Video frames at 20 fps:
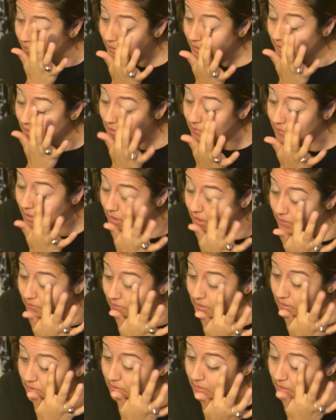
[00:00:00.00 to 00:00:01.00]
but I'm not
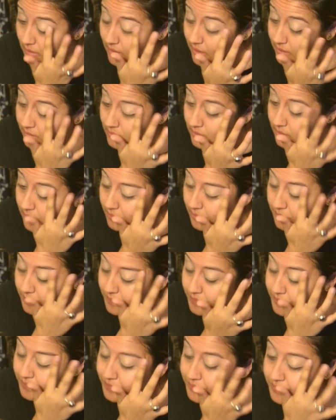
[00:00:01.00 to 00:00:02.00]
even using that. So
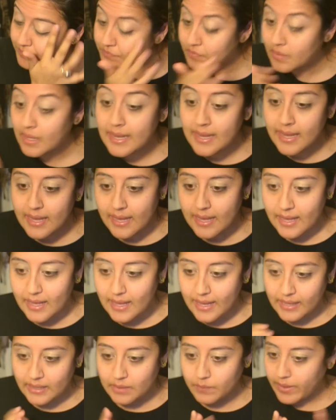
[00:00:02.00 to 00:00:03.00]

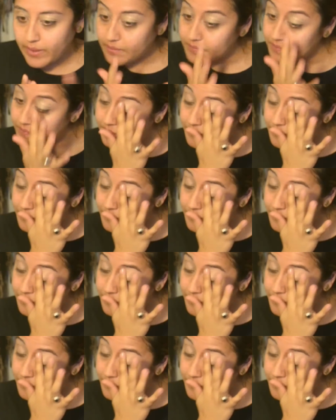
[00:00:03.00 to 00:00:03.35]
anyway,